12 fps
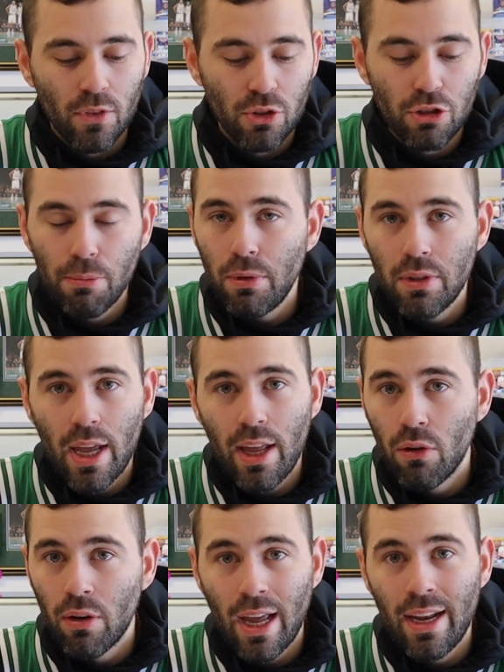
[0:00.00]
Triple
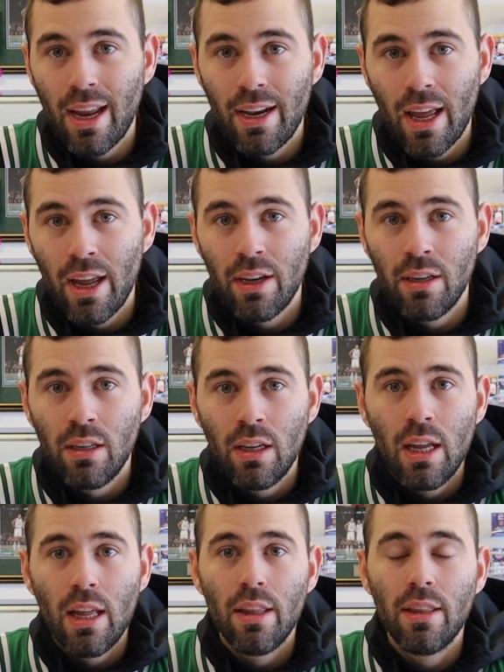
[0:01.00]
net or NNN,
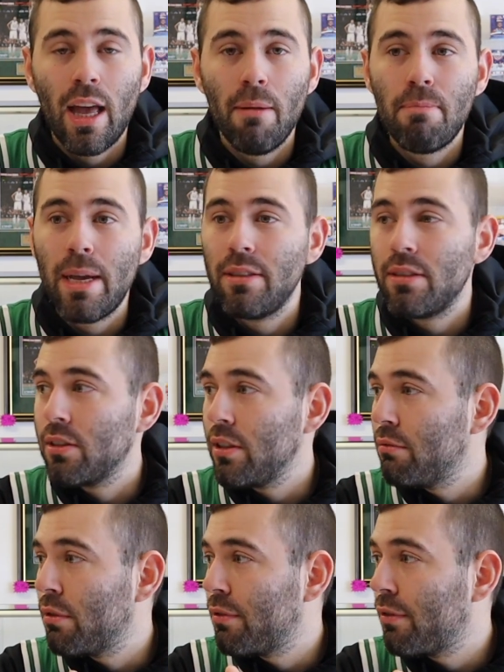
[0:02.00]
that
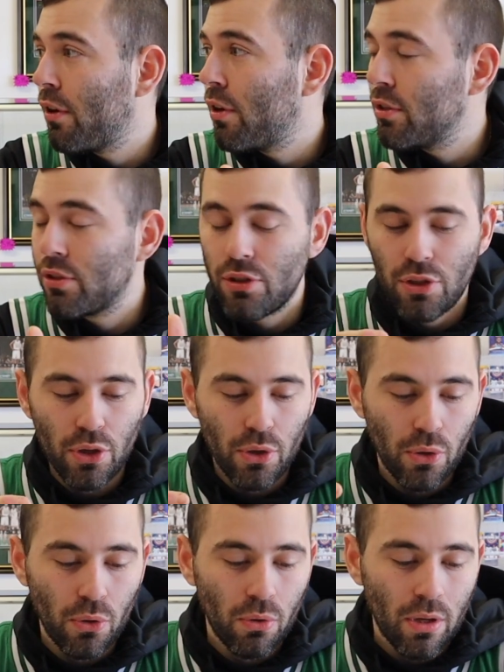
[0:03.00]
basically refers
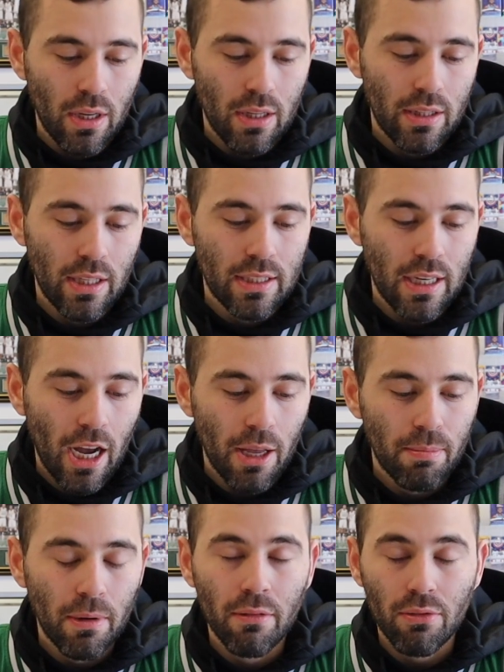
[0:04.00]
to the
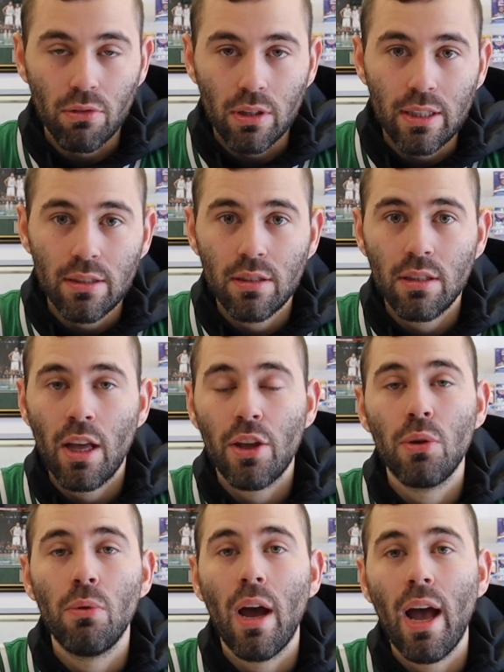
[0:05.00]
type of lease that
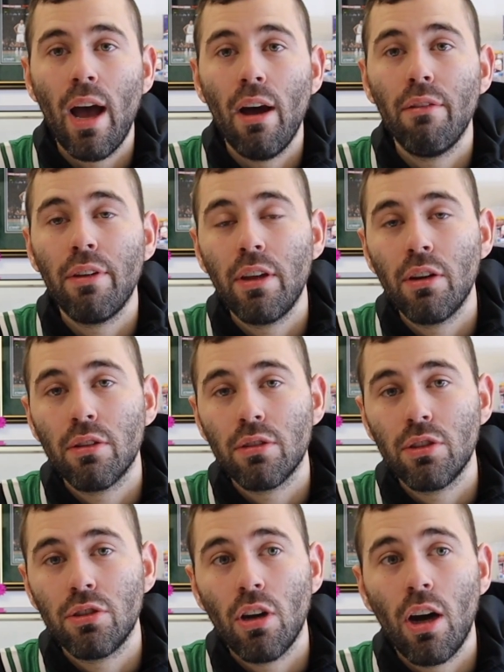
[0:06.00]
you have here at
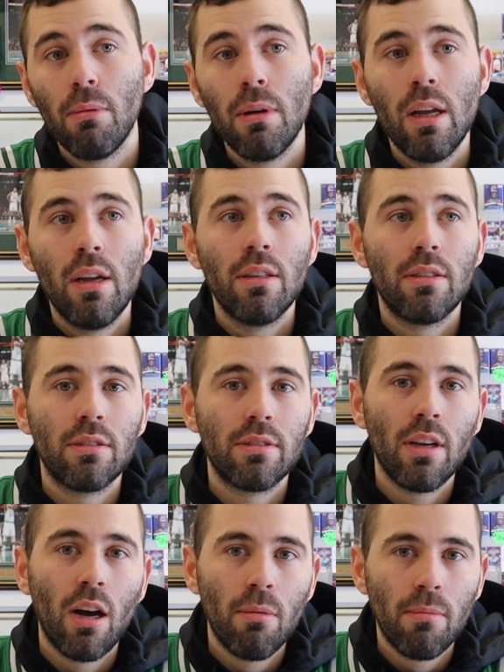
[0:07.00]
the shop.
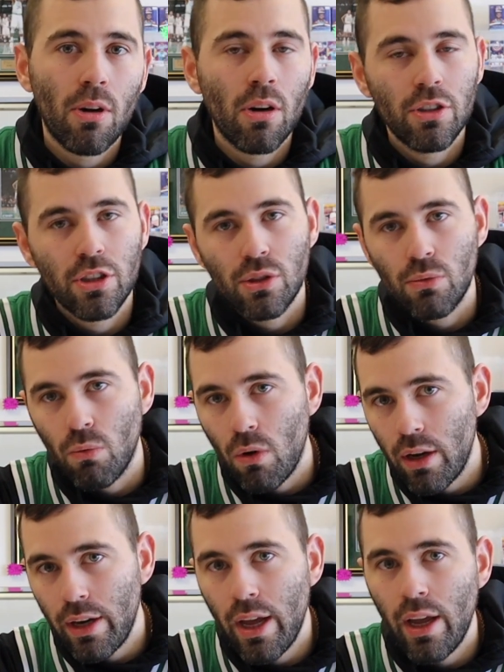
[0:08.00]
Some are just
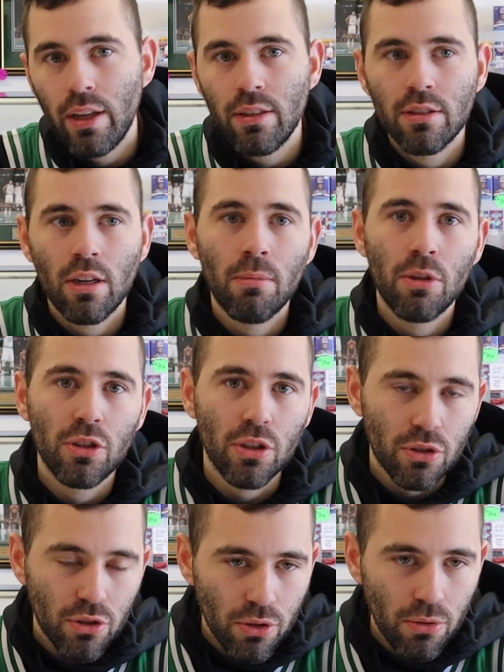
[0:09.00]
one end, some are
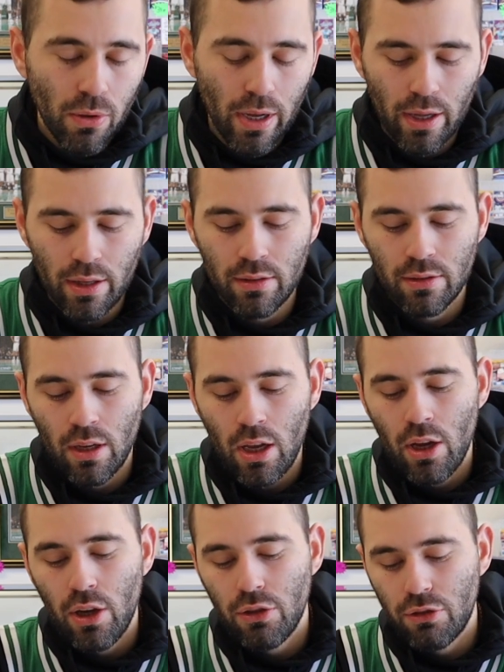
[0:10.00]
just two ends.
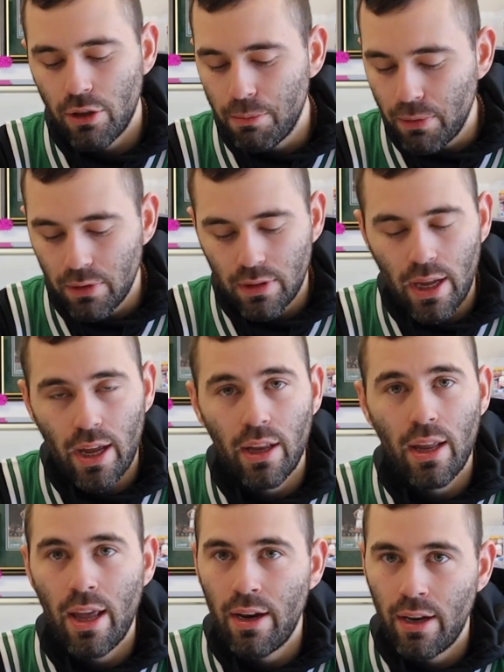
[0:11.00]
Triple
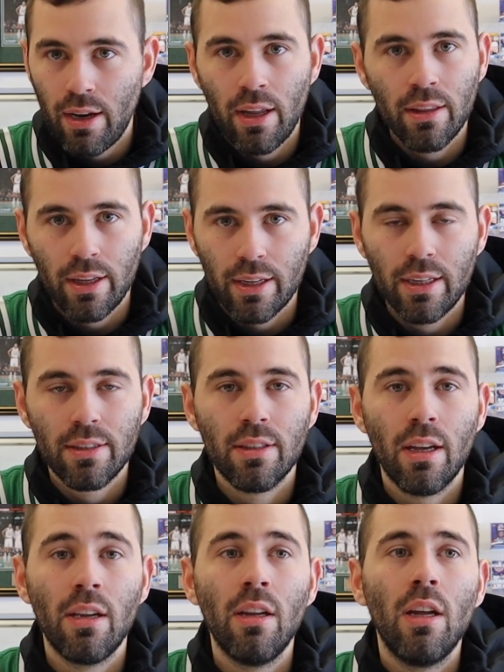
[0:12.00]
net, NNN, like I
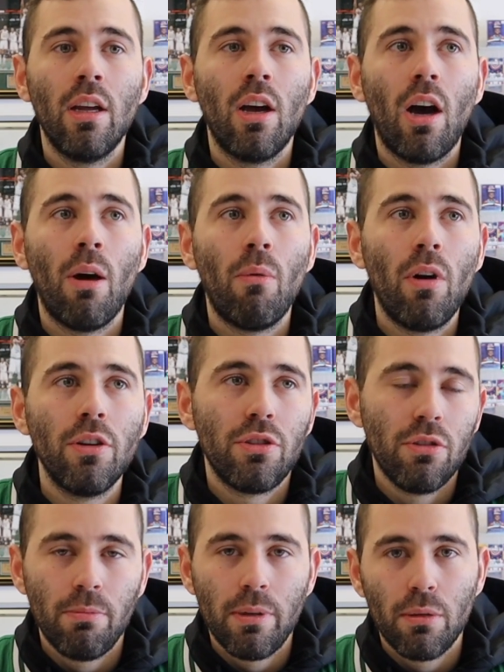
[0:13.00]
said, I want
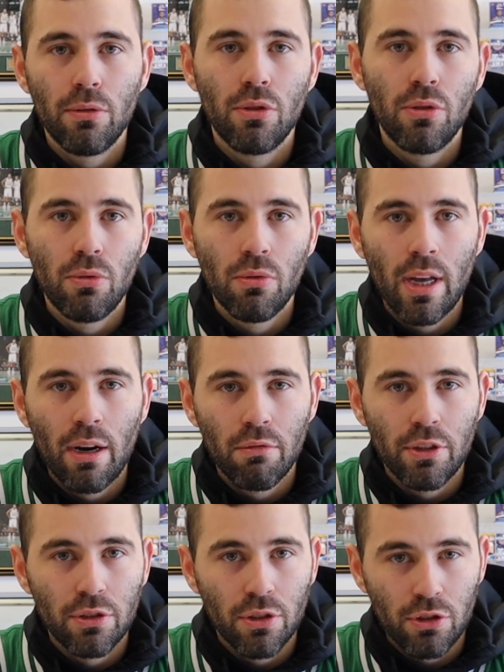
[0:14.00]
you to be able to do that
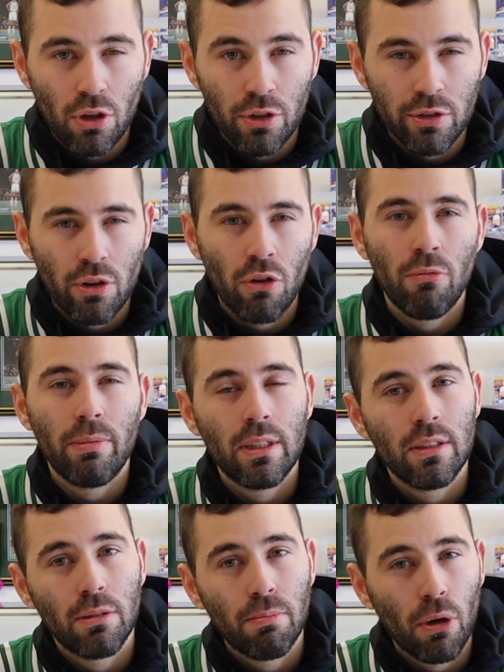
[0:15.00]
research on your own,
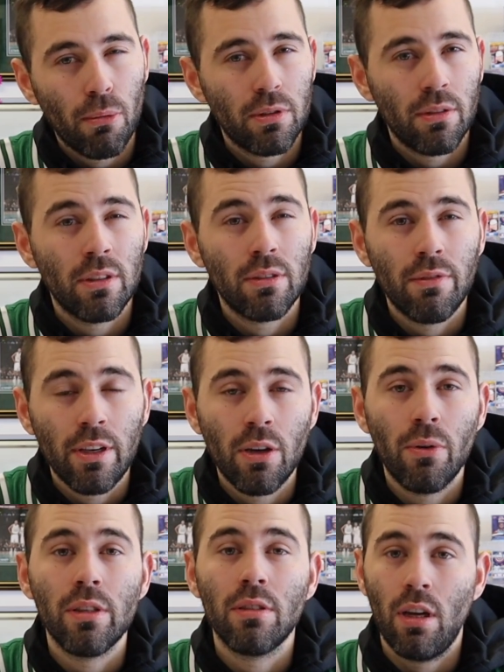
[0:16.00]
because the purpose of this
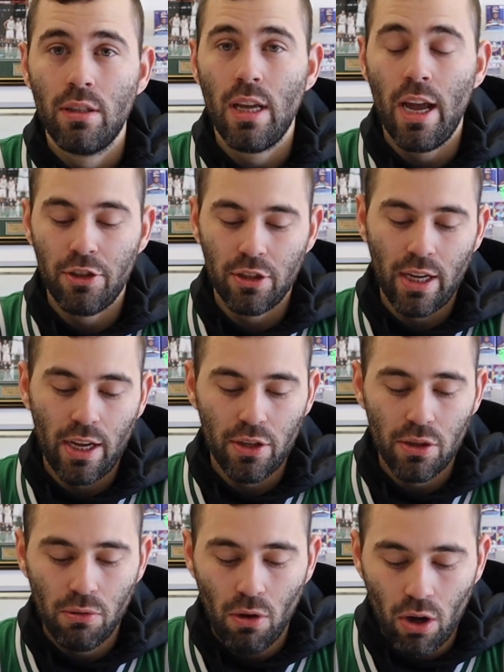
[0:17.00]
video is not to educate
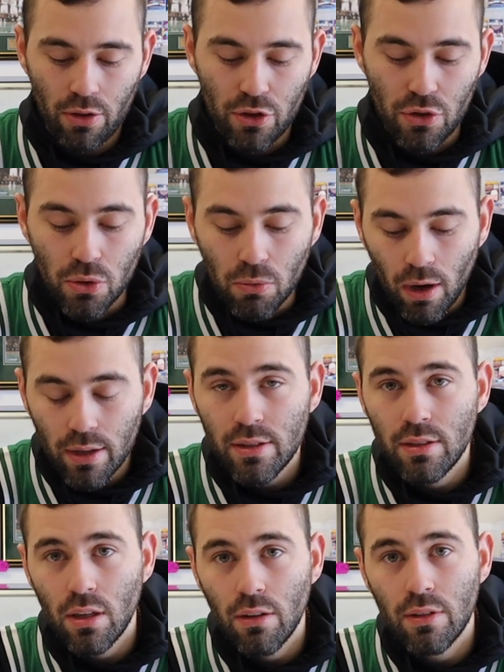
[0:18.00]
you on the
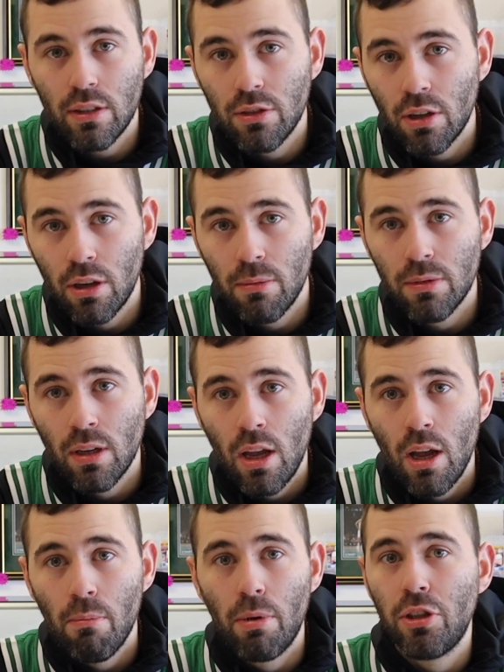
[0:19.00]
nuances of these terms,
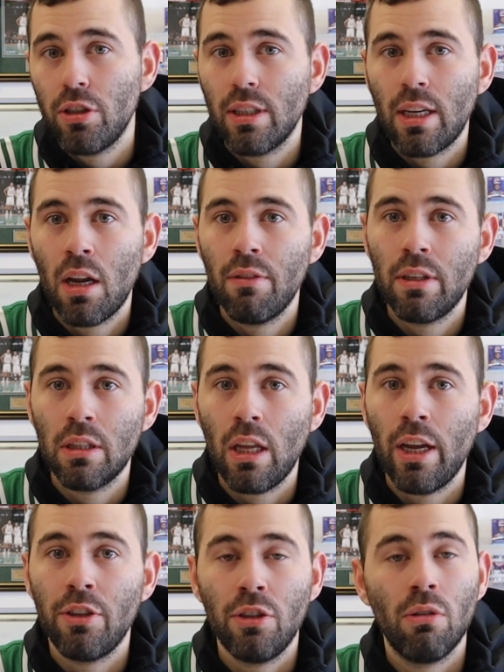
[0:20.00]
but just to kind of
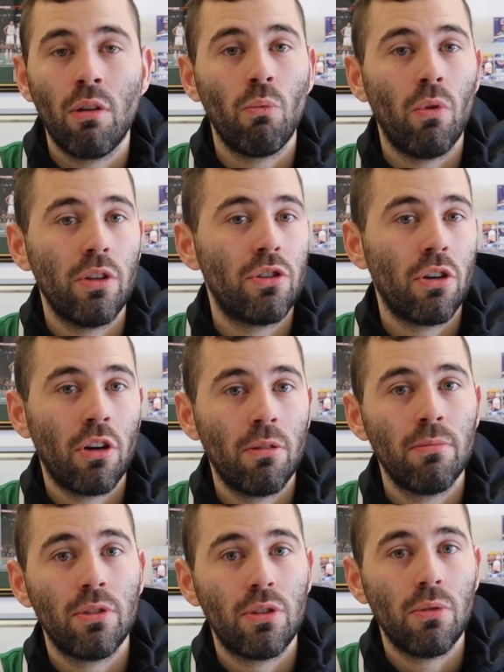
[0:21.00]
enlighten you on what
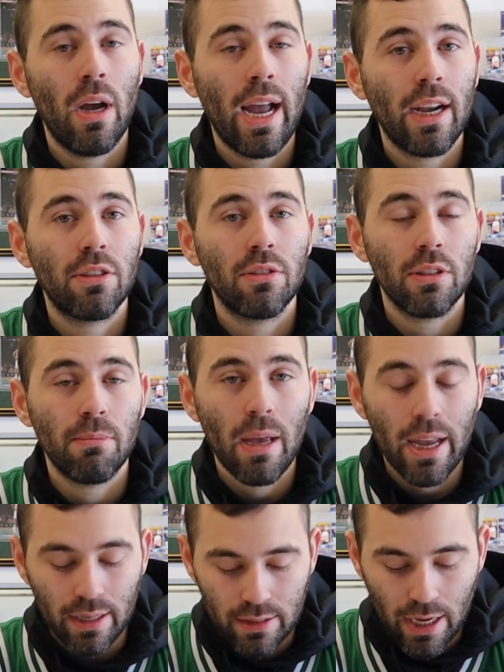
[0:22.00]
terms to actually
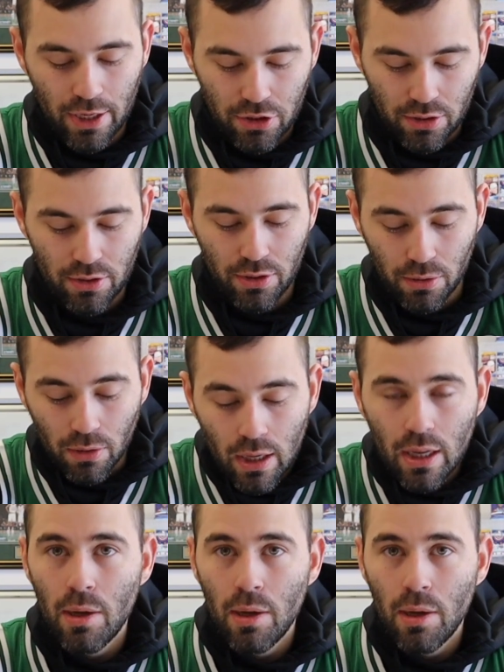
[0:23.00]
pay attention to.